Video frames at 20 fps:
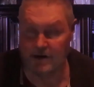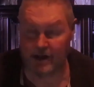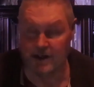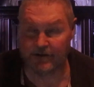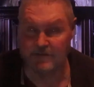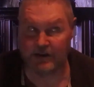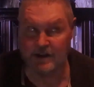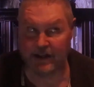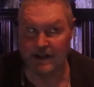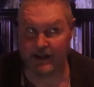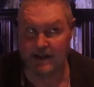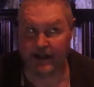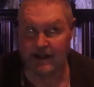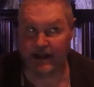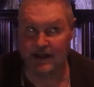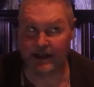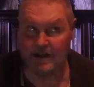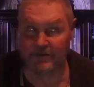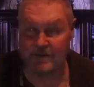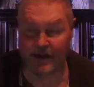Or 11
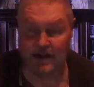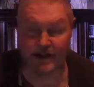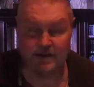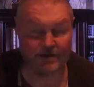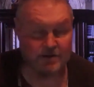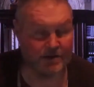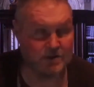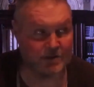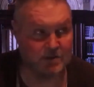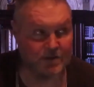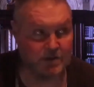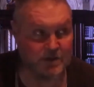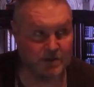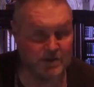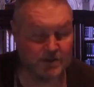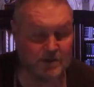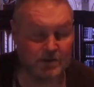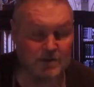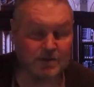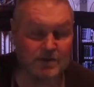and a half, actually,
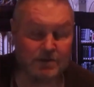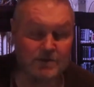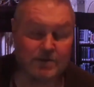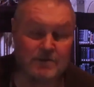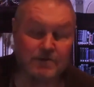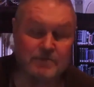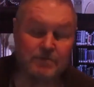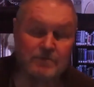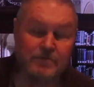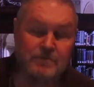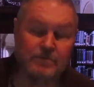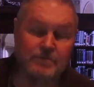is what it was.